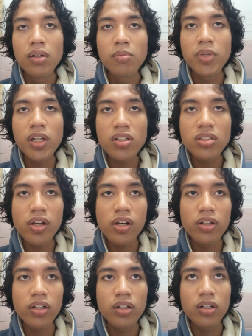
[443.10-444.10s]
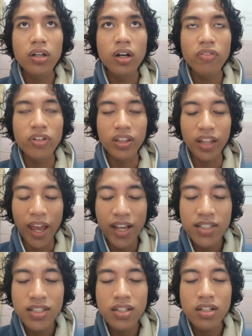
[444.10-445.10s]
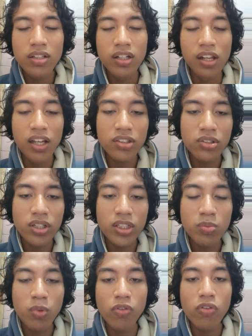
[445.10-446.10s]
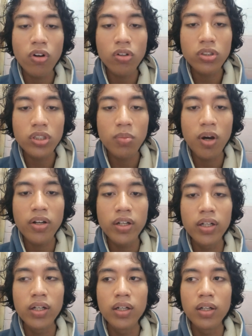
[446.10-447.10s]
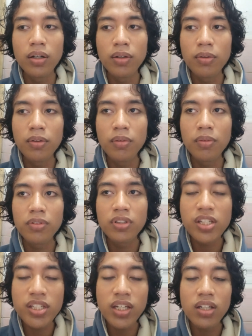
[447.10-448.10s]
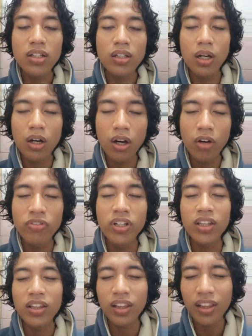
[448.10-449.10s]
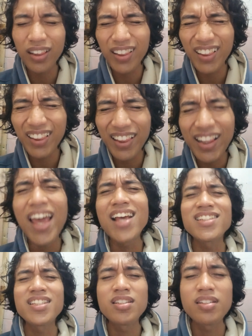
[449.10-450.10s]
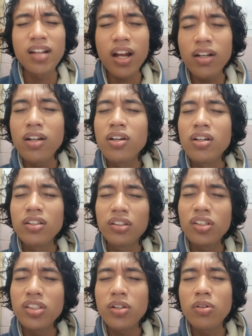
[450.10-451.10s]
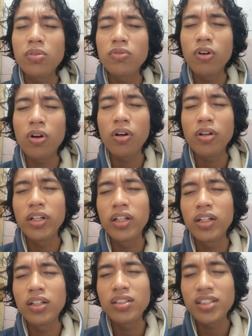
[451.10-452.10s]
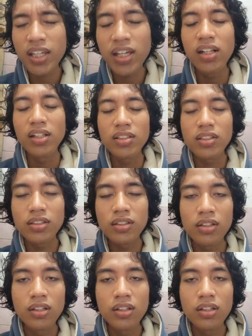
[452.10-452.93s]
because of the test, the lecturer is more focused about the teaching of the test, not teaching for the skills.